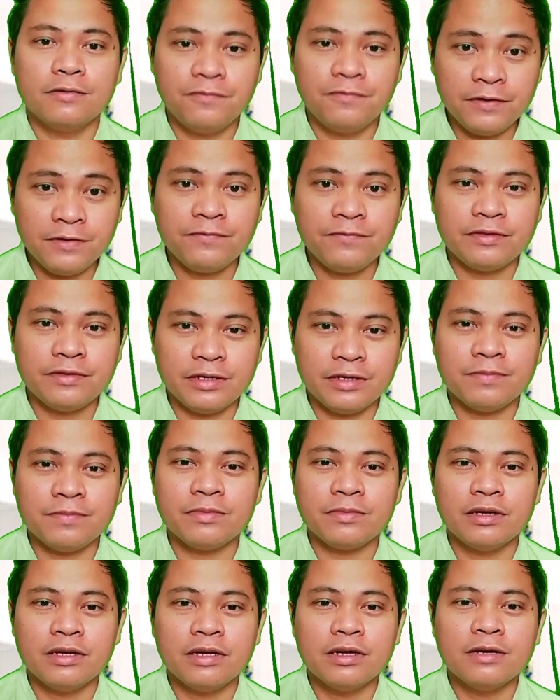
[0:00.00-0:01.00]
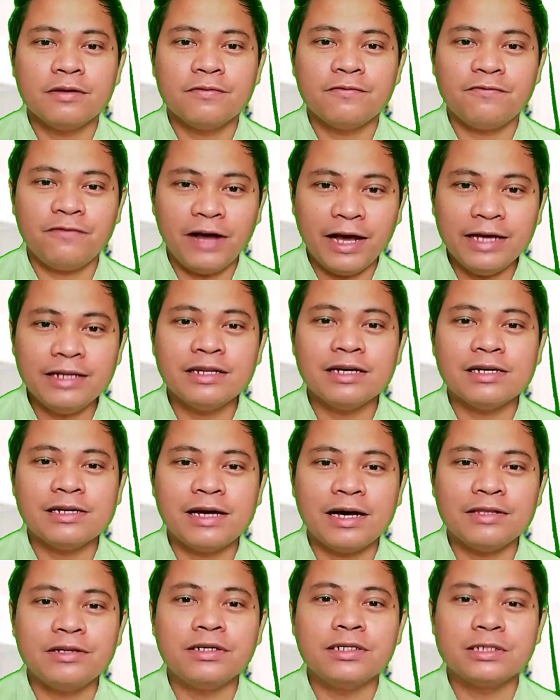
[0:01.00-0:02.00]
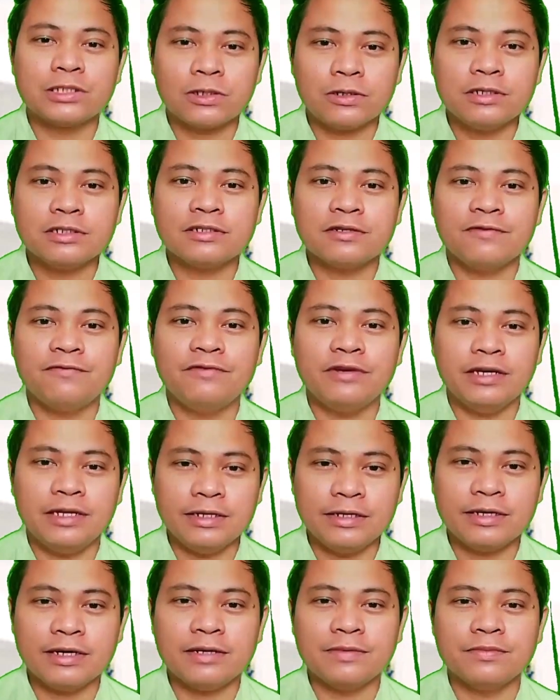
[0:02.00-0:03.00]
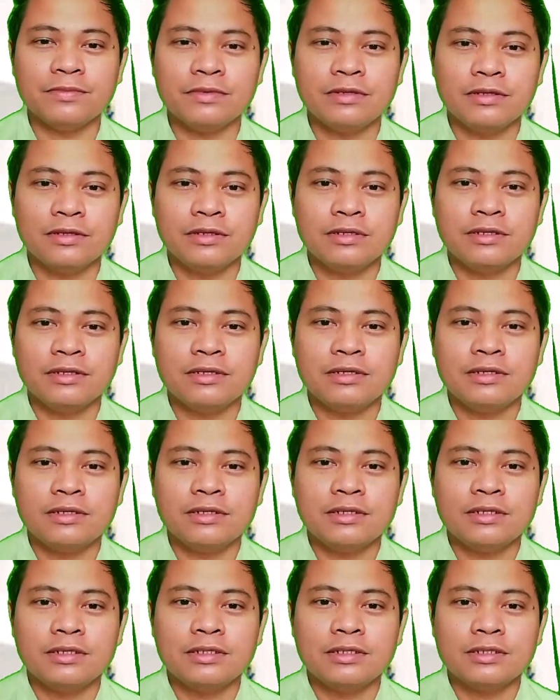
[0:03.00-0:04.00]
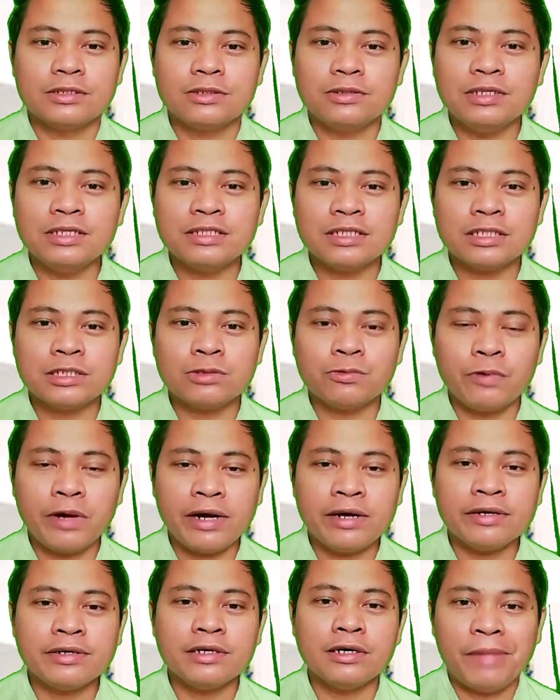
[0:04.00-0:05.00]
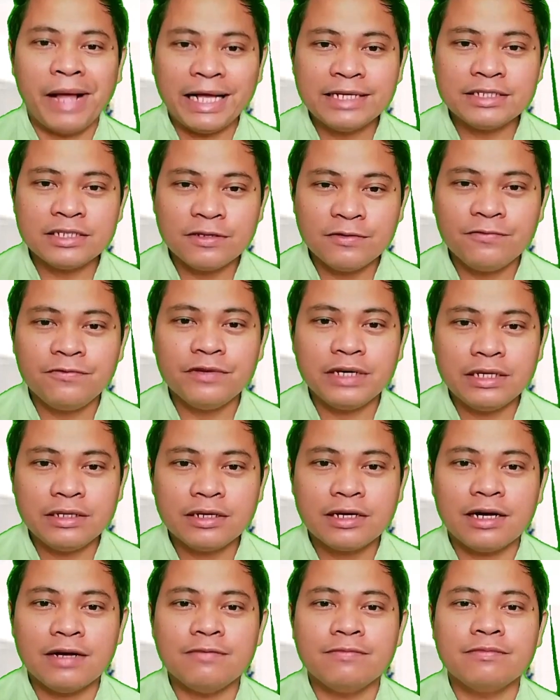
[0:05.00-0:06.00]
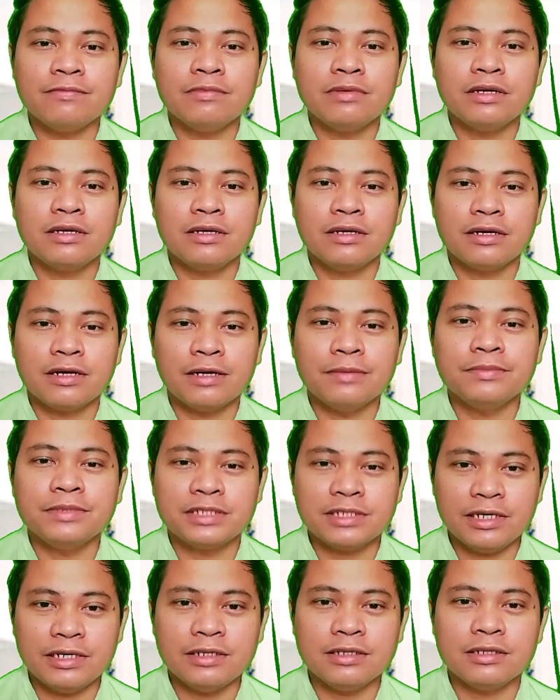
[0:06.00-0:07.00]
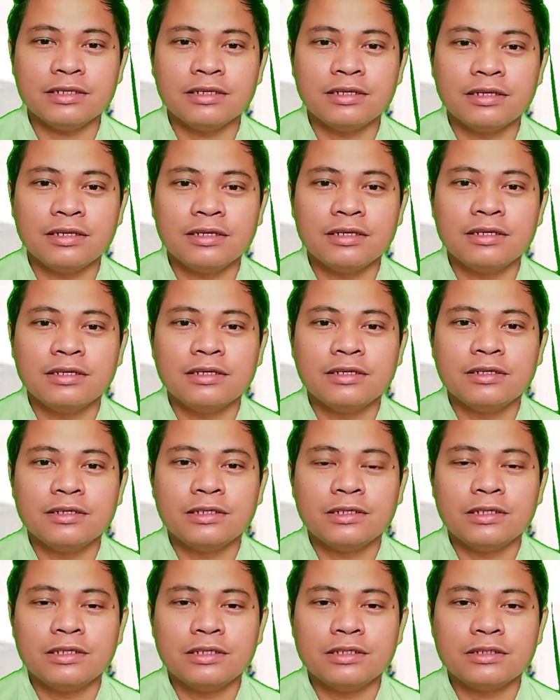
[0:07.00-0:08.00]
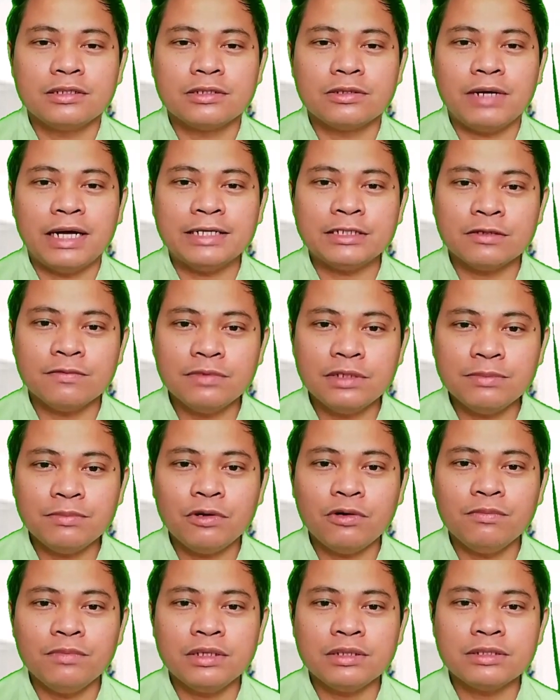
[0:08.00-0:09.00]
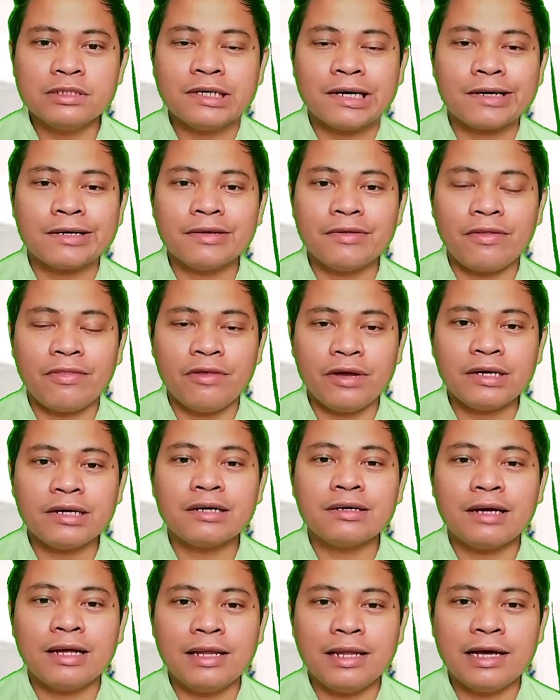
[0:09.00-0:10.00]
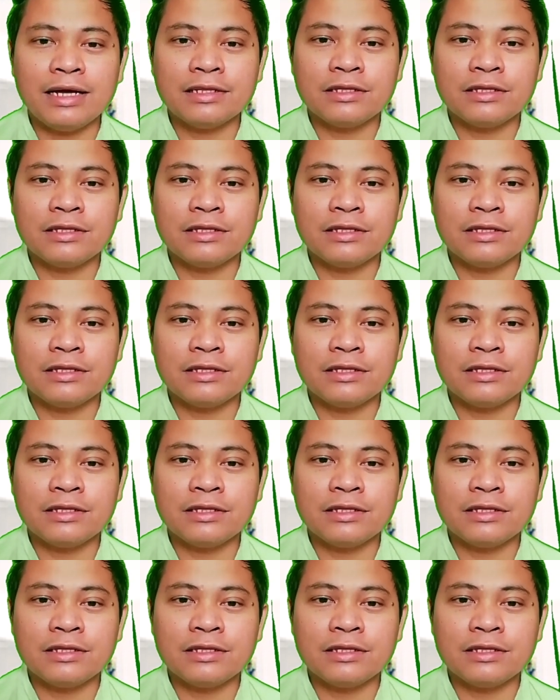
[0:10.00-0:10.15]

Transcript: Fifth tip, find another source of income. So this is where passive income comes in. So as of the moment, there are a